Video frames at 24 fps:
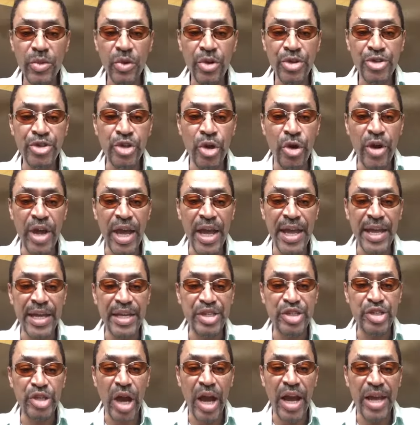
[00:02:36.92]
So,
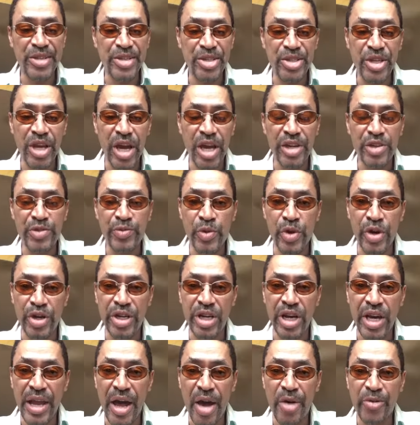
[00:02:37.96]
hey, Saez has got his
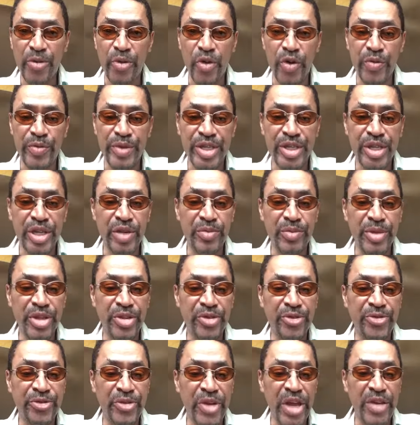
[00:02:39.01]
work cut out for him. He's going to be
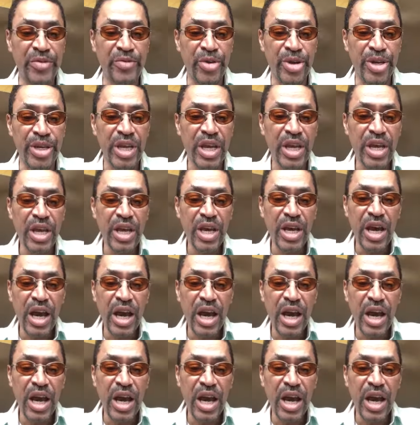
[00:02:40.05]
the favorite.